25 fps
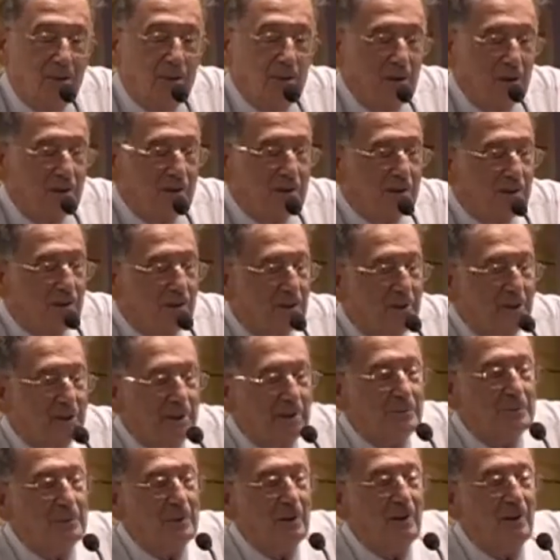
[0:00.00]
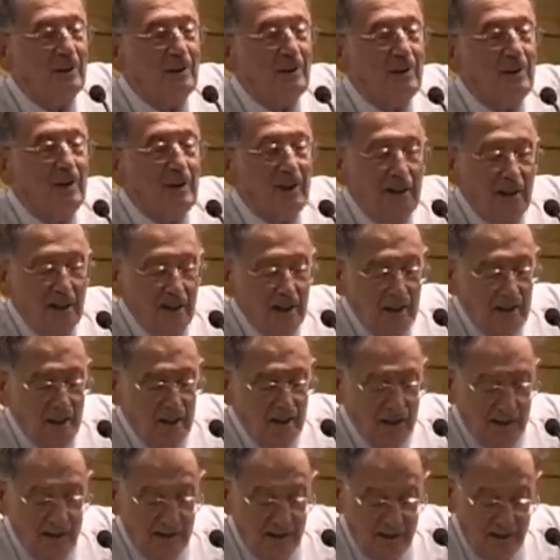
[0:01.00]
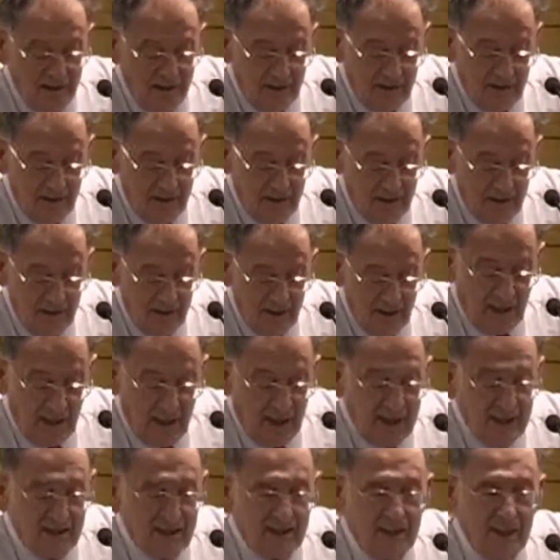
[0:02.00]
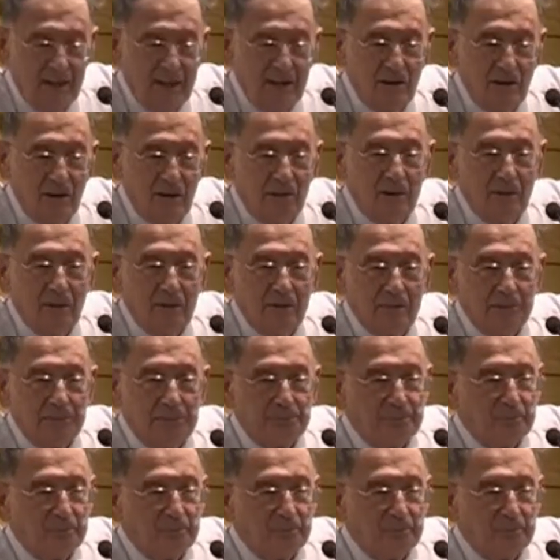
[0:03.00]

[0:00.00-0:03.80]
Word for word: was agreed upon, uh, I said, Look,